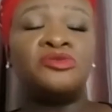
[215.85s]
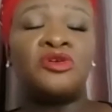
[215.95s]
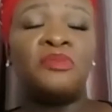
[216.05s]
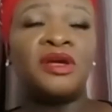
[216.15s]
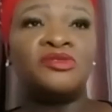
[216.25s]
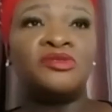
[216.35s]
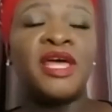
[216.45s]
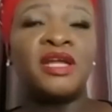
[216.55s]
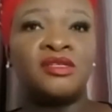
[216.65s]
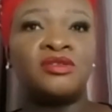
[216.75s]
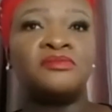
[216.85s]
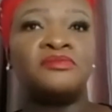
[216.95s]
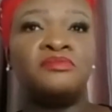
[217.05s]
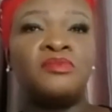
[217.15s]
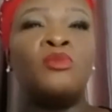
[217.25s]
go back to that
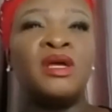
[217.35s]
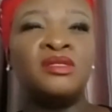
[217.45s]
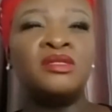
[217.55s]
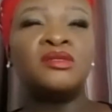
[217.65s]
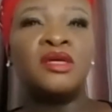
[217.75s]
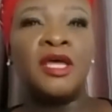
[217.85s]
moment